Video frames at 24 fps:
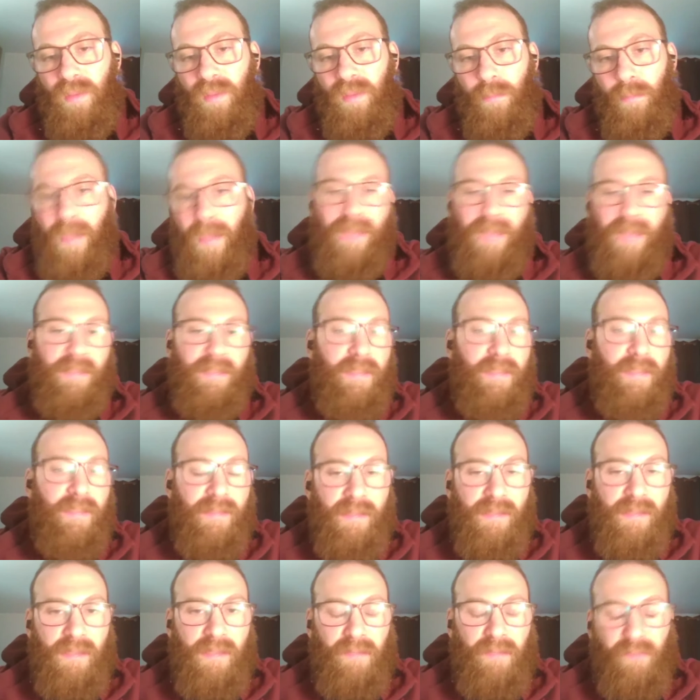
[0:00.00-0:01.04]
what the mass
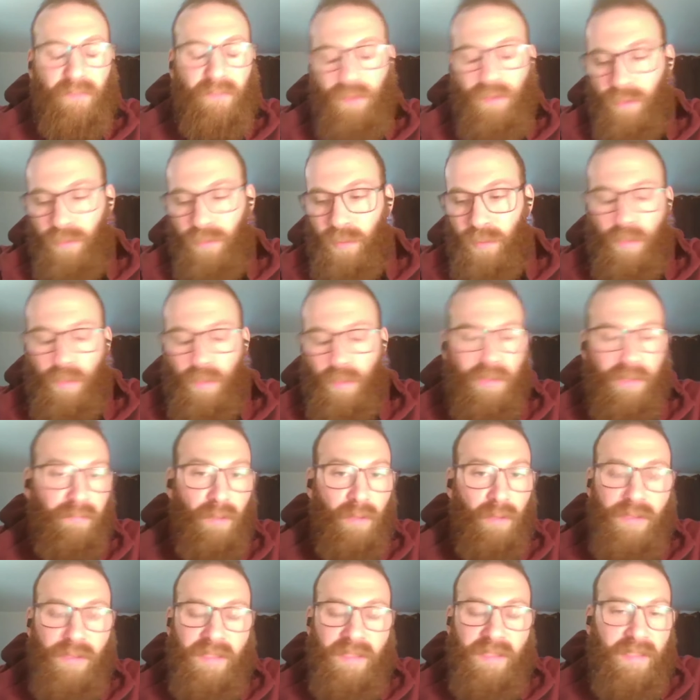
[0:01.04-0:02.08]
is if you don't know what the
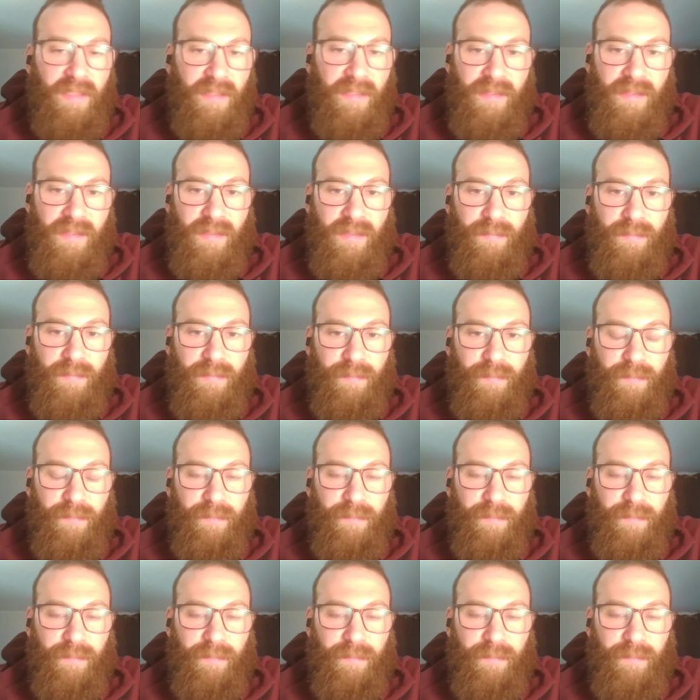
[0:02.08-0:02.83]
velocity is?